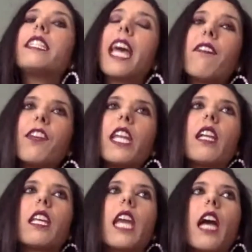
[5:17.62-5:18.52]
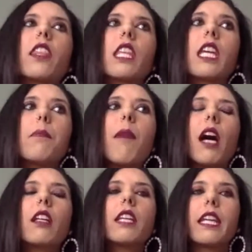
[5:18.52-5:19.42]
Definitely. I think
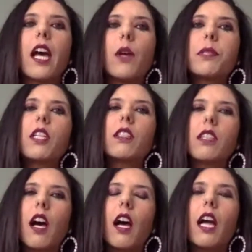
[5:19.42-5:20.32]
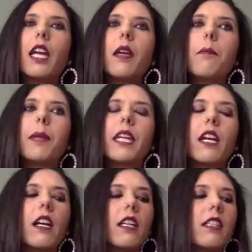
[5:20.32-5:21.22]
modeling helps a lot
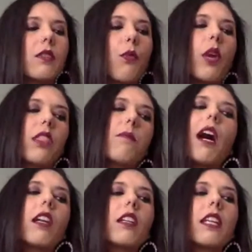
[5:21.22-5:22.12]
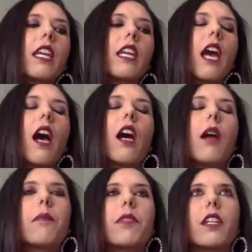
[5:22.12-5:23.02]
because with modeling,
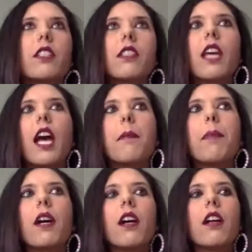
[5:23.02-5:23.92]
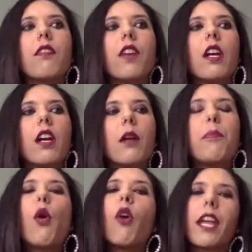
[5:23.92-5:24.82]
there's a type of
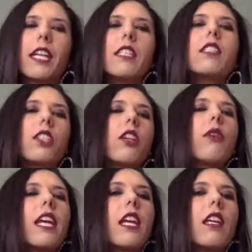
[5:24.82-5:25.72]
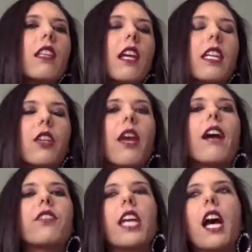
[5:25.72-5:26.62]
poise to it. Like you
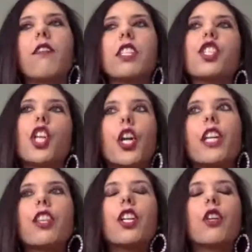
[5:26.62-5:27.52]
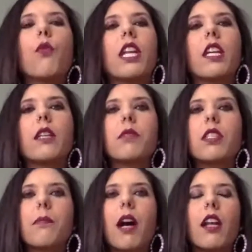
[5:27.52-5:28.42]
have to have a certain look when it comes
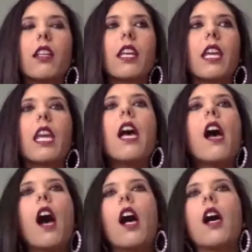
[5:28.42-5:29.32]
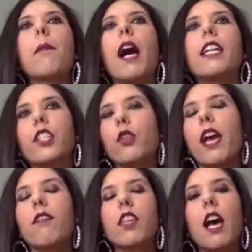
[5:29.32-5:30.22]
to modeling. I do
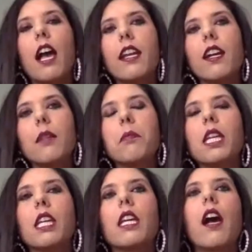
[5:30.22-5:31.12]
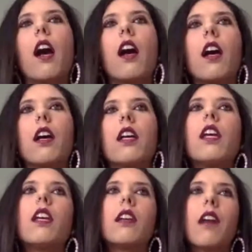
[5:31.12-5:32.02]
have the height on me.
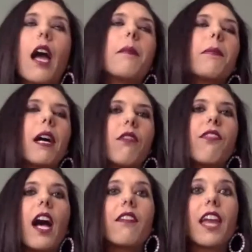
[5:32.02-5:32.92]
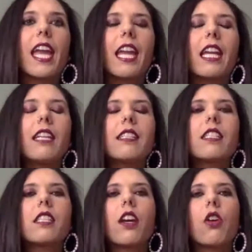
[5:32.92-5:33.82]
I'm about 5'8",
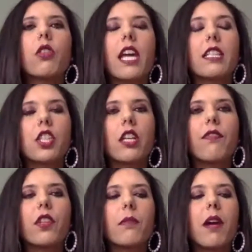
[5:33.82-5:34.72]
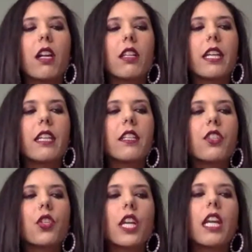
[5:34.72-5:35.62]
so that's good for the modeling
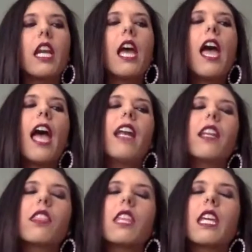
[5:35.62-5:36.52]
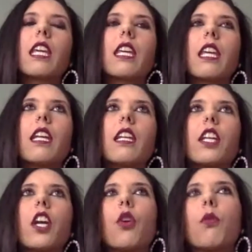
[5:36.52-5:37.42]
industry. And I think it
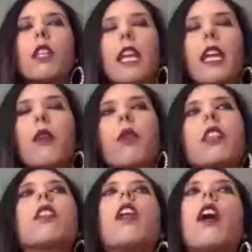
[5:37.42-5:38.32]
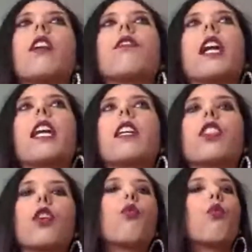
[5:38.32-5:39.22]
can correlate with a lot of
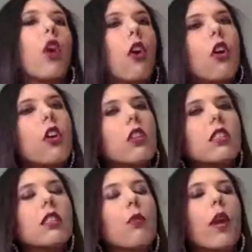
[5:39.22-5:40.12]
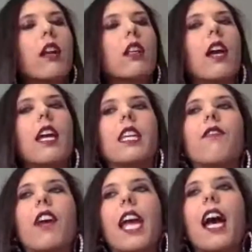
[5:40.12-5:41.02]
like the roles where like
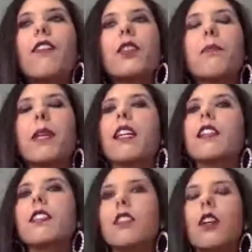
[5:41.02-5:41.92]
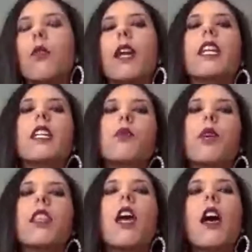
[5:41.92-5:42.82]
if I have to be a certain way, because
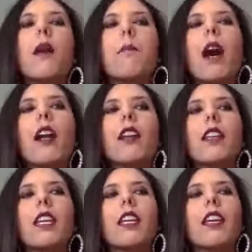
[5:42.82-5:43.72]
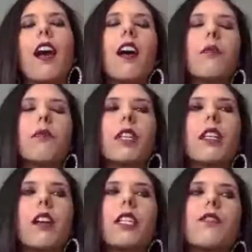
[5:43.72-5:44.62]
with modeling, you
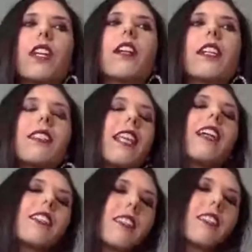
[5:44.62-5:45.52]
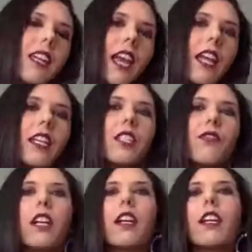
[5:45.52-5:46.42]
know, it's very sexy and it's
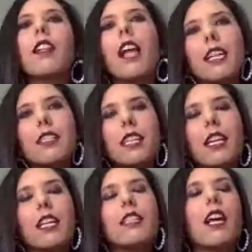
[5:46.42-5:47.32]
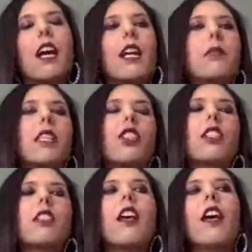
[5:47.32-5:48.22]
very classy at times, and
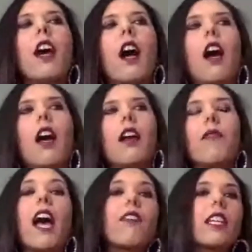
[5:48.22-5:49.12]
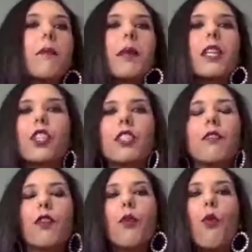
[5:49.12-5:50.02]
just having a bunch of
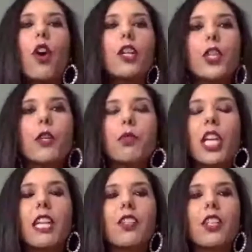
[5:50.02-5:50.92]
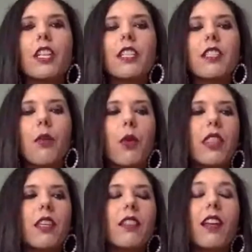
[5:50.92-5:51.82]
different wardrobe changes
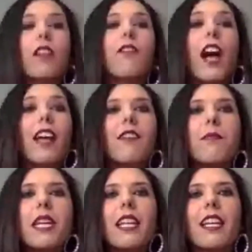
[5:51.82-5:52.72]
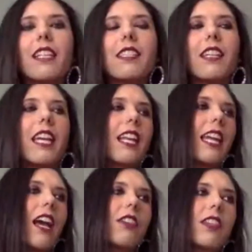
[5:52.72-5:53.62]
within like 5 minutes and
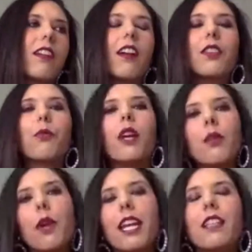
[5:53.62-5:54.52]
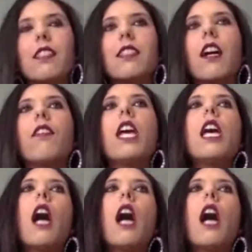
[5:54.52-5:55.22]
getting out there on the runway and stuff.